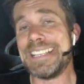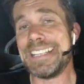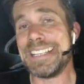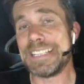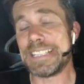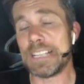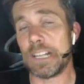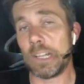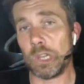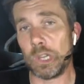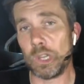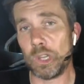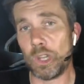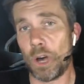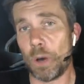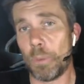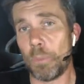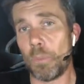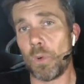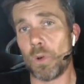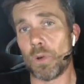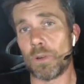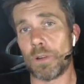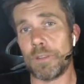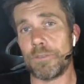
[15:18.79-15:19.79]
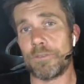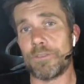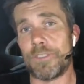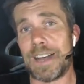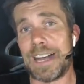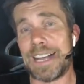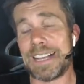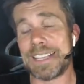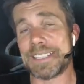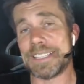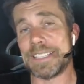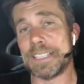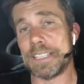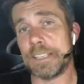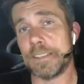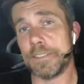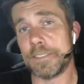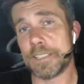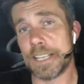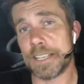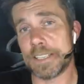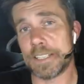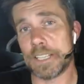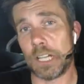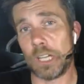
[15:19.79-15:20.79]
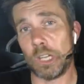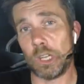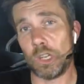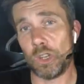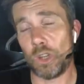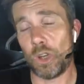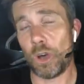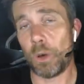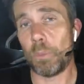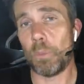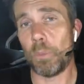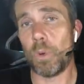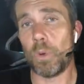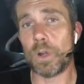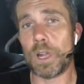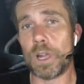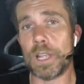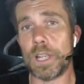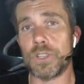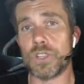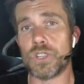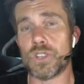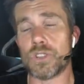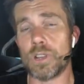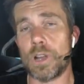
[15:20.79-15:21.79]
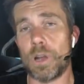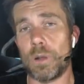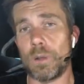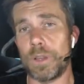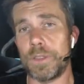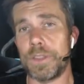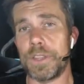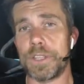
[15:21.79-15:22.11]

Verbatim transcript: is a lot more advanced and gives us a lot more control,